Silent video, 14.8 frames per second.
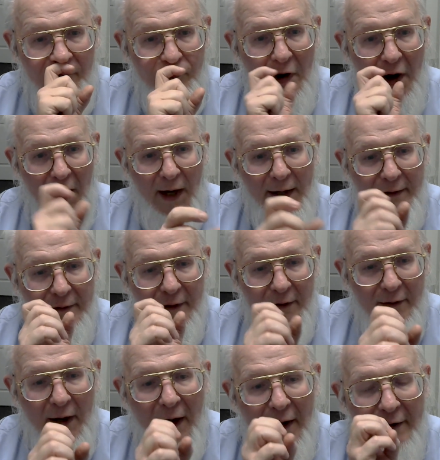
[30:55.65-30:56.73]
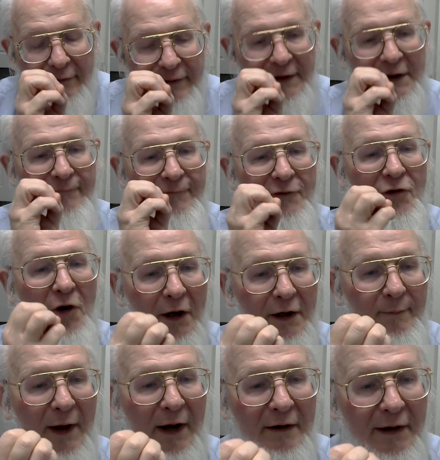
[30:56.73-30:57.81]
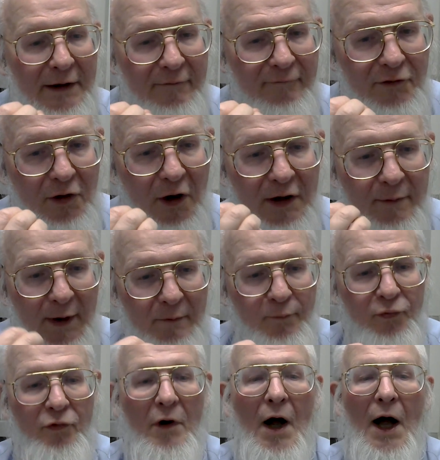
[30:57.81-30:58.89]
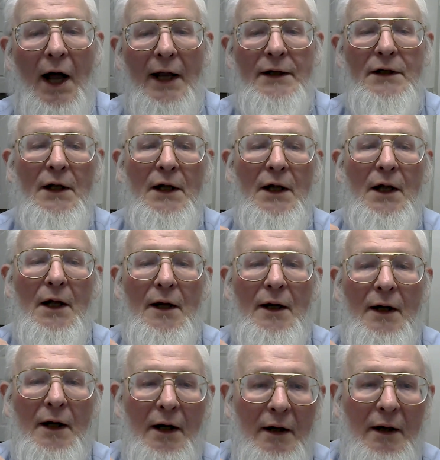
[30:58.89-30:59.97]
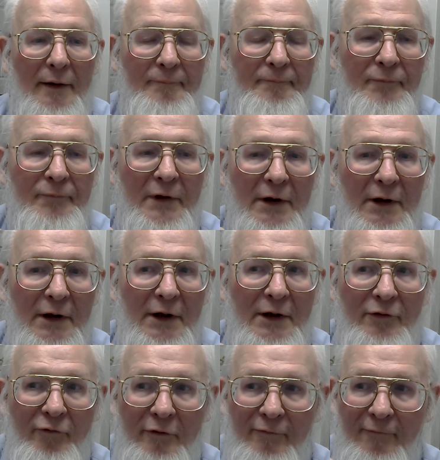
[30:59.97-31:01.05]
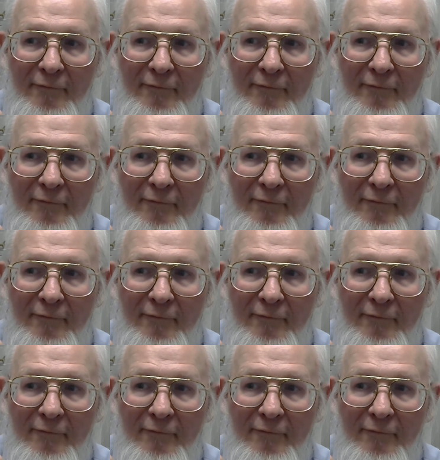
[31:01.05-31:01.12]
pride. I think if you talk about pride, um, in a